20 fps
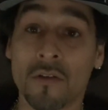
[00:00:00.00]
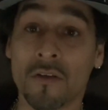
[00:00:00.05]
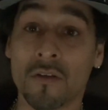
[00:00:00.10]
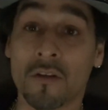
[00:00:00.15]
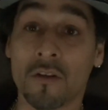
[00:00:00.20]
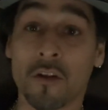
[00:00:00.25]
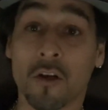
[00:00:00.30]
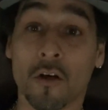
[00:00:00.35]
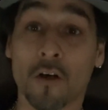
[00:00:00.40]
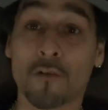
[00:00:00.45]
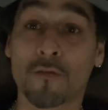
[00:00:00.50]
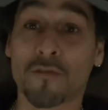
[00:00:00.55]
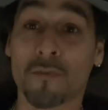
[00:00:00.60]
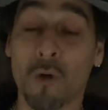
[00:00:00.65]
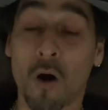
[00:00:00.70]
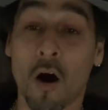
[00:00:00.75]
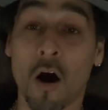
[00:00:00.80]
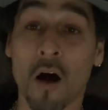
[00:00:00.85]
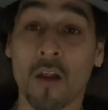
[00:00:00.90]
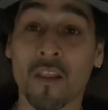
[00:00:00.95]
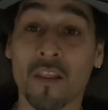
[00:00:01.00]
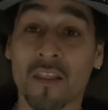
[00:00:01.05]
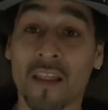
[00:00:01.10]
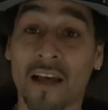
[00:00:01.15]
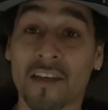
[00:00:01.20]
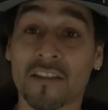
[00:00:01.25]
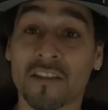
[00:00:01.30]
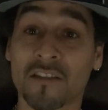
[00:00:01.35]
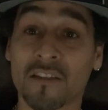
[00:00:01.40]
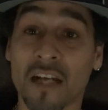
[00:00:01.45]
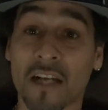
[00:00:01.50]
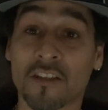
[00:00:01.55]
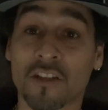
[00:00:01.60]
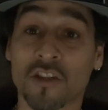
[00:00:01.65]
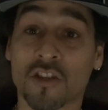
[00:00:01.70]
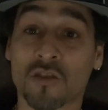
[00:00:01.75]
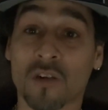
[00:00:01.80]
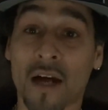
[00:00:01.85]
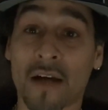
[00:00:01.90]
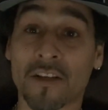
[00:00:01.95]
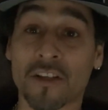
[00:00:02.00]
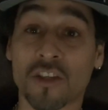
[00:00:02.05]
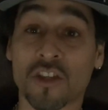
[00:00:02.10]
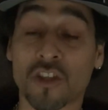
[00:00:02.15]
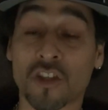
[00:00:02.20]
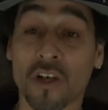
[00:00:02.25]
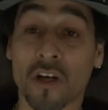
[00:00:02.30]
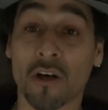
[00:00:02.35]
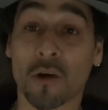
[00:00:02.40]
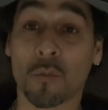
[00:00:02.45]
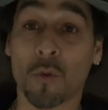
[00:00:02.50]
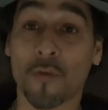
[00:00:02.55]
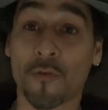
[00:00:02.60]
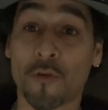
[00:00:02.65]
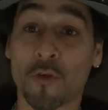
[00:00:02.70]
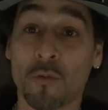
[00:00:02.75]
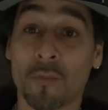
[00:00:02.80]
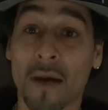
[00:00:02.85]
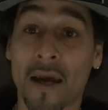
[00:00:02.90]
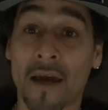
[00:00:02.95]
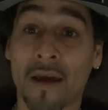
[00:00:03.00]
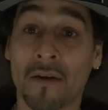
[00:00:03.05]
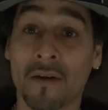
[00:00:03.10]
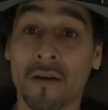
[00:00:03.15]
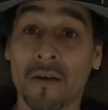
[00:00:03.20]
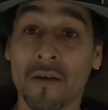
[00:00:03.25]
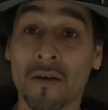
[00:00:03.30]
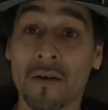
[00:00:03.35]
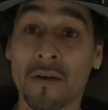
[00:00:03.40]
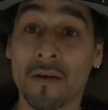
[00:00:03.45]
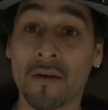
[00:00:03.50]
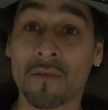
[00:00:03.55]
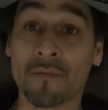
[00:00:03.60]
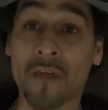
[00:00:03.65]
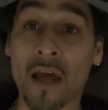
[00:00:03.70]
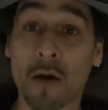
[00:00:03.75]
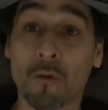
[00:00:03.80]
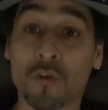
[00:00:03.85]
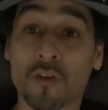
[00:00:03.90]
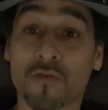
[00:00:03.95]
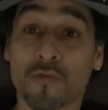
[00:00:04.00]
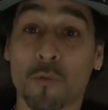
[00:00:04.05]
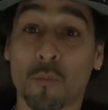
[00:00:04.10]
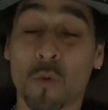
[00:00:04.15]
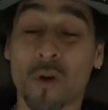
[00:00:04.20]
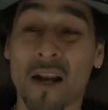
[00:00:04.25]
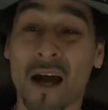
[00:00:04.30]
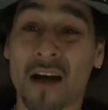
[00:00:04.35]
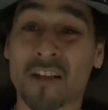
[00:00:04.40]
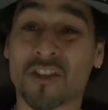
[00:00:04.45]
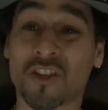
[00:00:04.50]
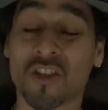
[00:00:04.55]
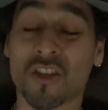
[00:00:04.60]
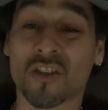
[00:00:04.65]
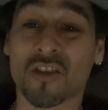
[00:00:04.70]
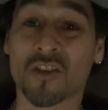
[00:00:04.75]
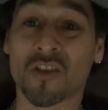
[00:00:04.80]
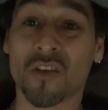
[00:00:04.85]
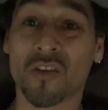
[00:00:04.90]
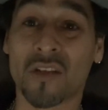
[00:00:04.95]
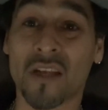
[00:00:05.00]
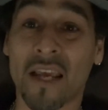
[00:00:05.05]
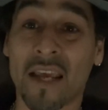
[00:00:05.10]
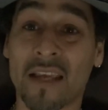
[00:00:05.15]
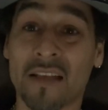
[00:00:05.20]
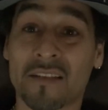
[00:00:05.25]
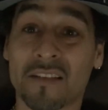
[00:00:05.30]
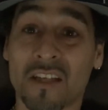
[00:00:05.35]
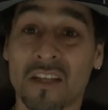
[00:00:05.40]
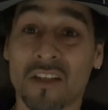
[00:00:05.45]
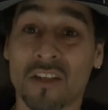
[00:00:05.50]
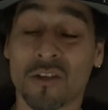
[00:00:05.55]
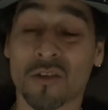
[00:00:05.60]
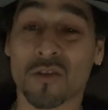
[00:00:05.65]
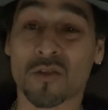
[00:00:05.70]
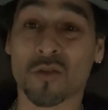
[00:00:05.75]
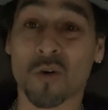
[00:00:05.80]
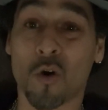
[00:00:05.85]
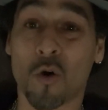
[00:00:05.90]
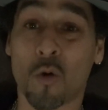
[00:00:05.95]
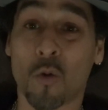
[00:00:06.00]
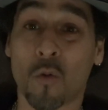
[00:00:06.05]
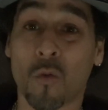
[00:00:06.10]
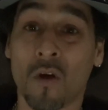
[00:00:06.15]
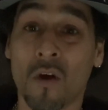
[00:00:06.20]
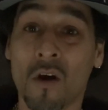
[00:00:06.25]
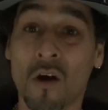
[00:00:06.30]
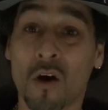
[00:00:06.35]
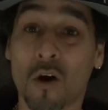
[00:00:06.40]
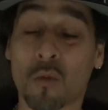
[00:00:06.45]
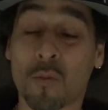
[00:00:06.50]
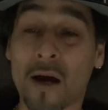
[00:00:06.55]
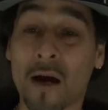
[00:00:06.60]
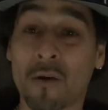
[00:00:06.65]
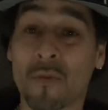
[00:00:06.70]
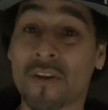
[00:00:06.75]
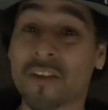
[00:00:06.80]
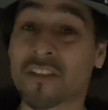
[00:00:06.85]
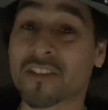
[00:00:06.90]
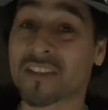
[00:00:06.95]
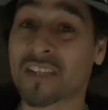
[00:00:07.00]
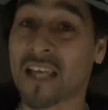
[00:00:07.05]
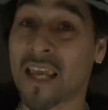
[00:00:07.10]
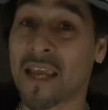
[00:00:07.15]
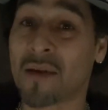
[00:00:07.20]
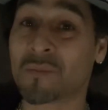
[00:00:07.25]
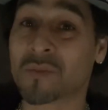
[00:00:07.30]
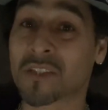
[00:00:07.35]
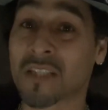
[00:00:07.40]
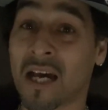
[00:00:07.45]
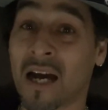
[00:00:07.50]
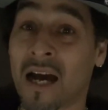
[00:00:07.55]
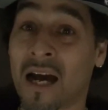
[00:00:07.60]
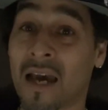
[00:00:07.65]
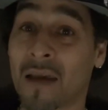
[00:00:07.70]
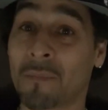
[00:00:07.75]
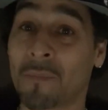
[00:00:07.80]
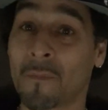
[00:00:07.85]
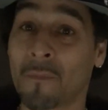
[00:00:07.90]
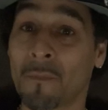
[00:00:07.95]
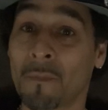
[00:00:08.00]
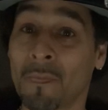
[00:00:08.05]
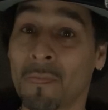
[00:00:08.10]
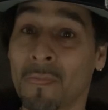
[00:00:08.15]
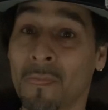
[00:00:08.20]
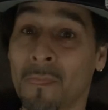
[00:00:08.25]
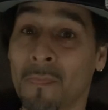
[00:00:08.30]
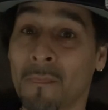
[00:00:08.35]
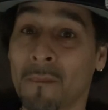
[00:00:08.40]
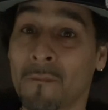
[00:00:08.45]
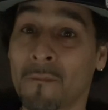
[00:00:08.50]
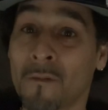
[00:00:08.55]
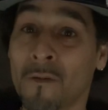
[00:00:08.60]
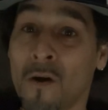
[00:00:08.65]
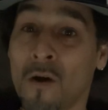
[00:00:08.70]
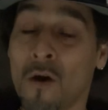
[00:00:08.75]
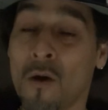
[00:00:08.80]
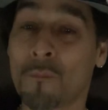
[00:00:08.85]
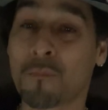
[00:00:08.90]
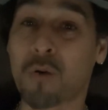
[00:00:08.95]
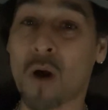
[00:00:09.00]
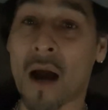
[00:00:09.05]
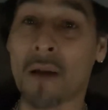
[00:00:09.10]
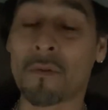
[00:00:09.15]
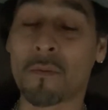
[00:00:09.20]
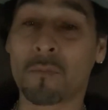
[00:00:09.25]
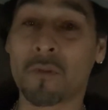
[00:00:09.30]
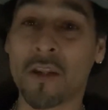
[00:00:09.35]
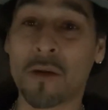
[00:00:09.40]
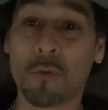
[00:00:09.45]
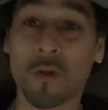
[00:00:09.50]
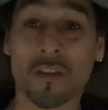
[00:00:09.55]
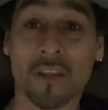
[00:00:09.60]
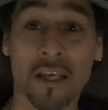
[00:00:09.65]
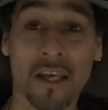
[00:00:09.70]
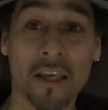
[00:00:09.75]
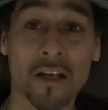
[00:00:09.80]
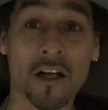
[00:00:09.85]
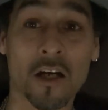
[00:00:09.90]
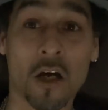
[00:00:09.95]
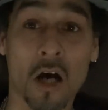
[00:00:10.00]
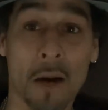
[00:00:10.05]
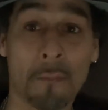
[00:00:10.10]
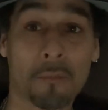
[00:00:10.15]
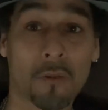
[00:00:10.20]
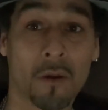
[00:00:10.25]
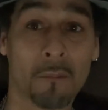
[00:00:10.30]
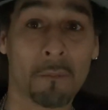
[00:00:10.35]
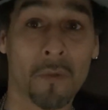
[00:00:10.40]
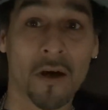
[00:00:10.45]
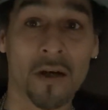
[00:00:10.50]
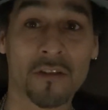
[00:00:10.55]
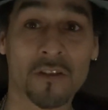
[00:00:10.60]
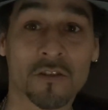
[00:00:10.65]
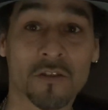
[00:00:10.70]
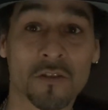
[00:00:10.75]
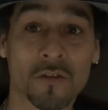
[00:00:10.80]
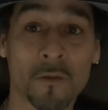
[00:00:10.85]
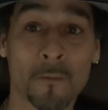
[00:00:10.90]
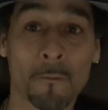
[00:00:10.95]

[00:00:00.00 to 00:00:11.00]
Learn from all the lessons I just tried to share with you, man. That was from when I just turned 18 years old. Around the same time, probably within a couple of months